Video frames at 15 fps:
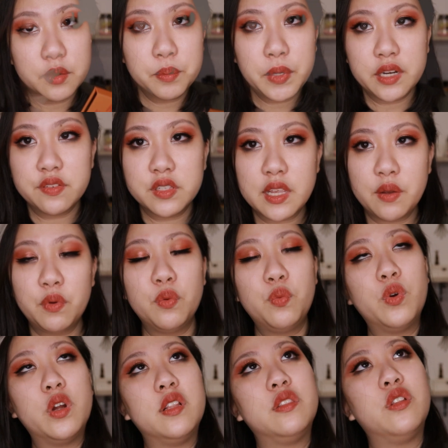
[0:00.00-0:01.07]
But if someone
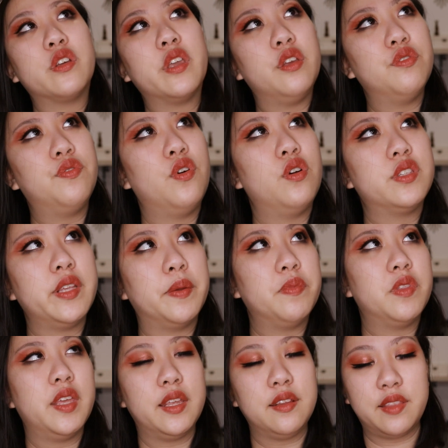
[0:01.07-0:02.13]
were looking for
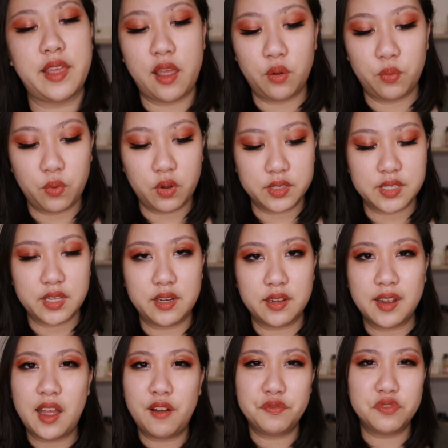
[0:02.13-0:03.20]
something that was in a
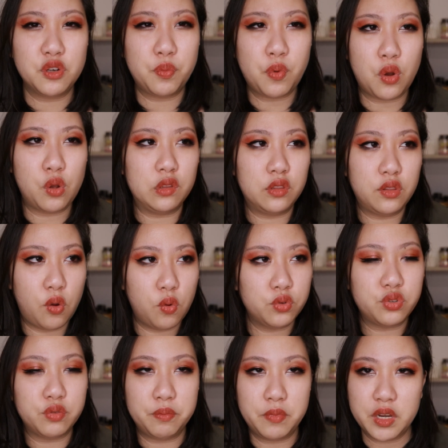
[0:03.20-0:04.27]
comfortable low
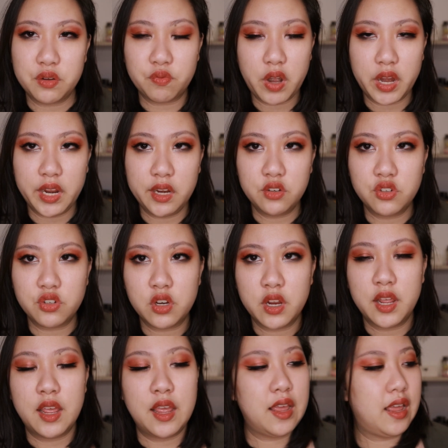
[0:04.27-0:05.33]
to mid range,
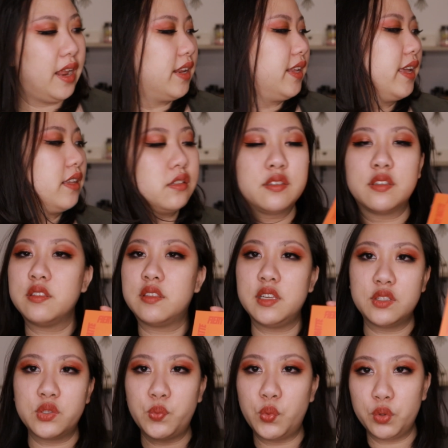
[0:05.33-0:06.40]
I guess
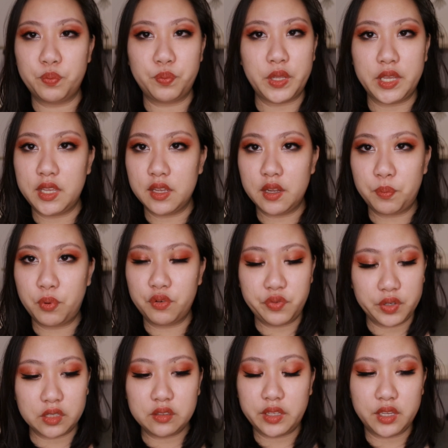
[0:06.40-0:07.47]
this would be a
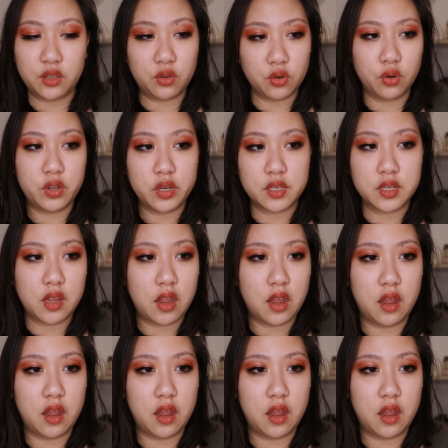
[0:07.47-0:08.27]
perfectly good